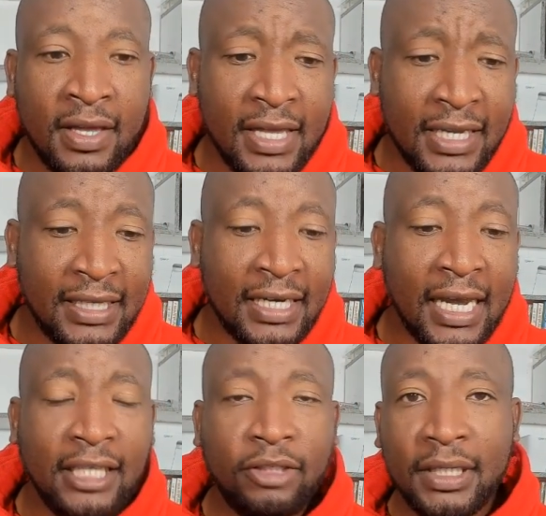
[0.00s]
There's
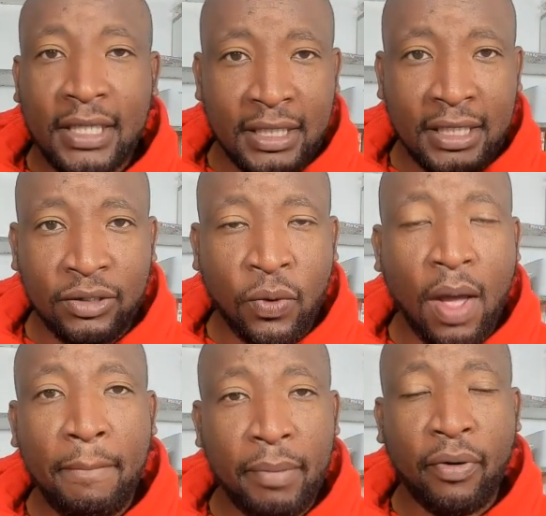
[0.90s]
engagement. This is
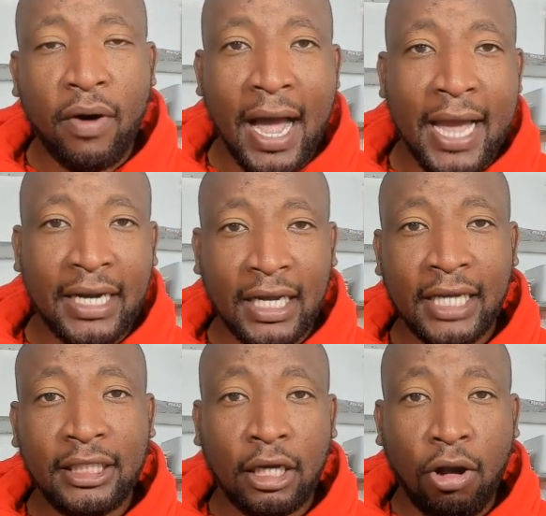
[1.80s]
where people are
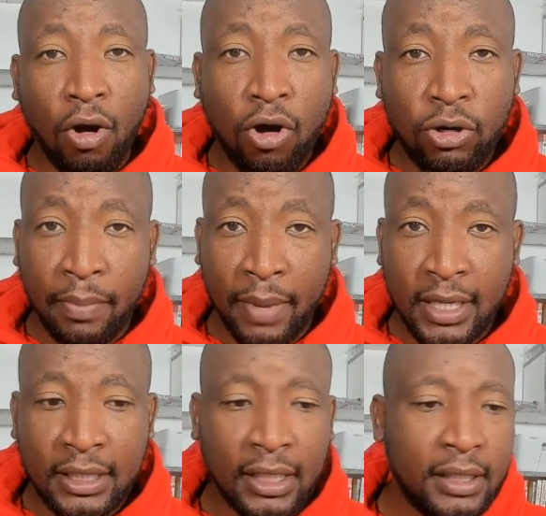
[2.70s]
engaging on
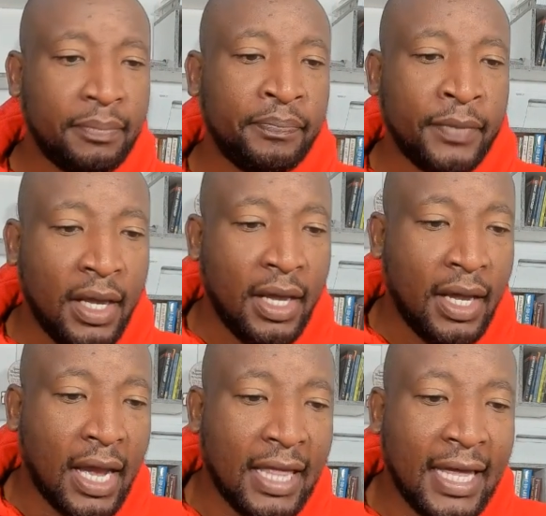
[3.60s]
Meta.
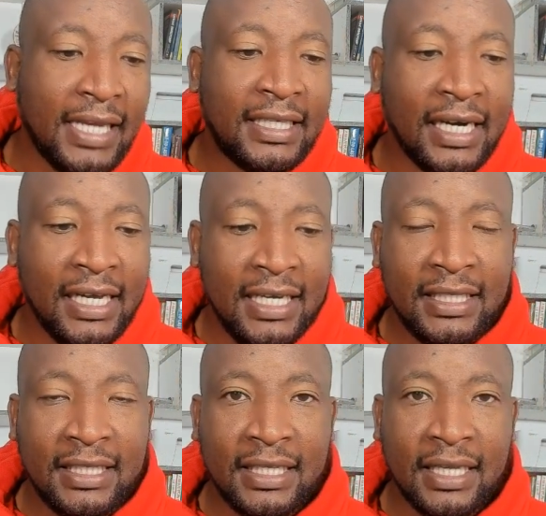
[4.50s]
And there is
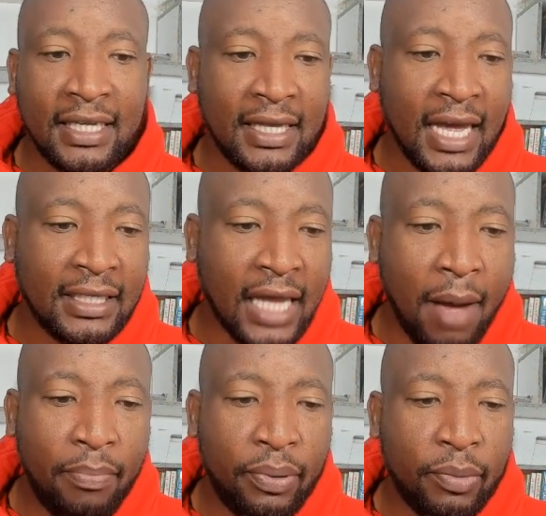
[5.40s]
leads, there is
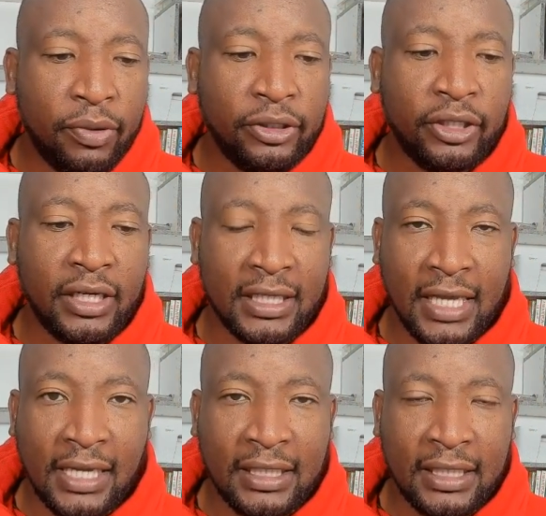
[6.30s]
app promotion, and
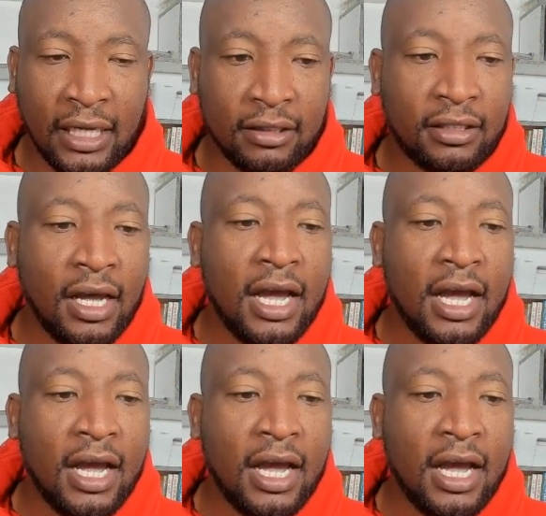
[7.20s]
there is sales.